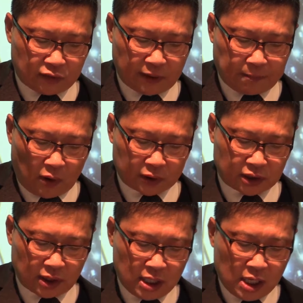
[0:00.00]

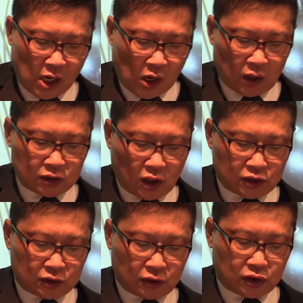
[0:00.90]
report on
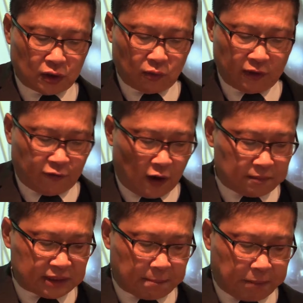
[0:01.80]
constitutional
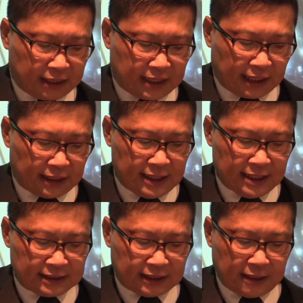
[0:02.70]
reform depicting
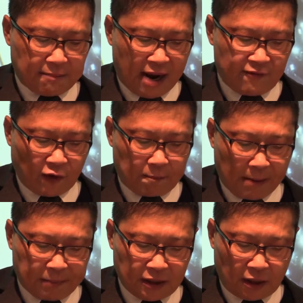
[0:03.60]
the demand for
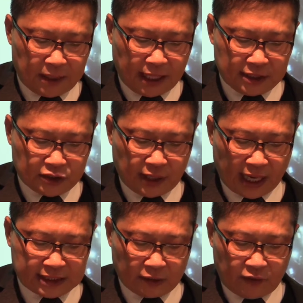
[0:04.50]
public nomination
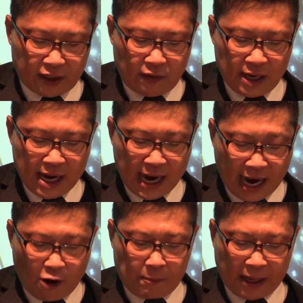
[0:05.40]
as a view
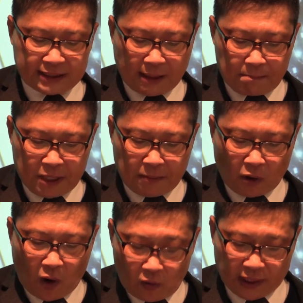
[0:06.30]
held by some
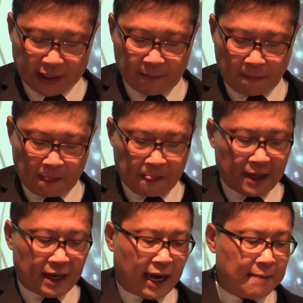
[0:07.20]
people only,
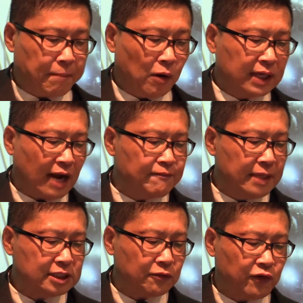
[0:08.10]
and
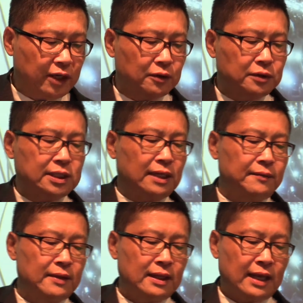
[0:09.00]
pro-government viewed
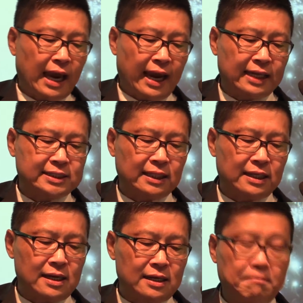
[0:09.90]

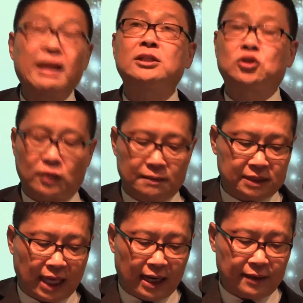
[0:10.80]
as mainstream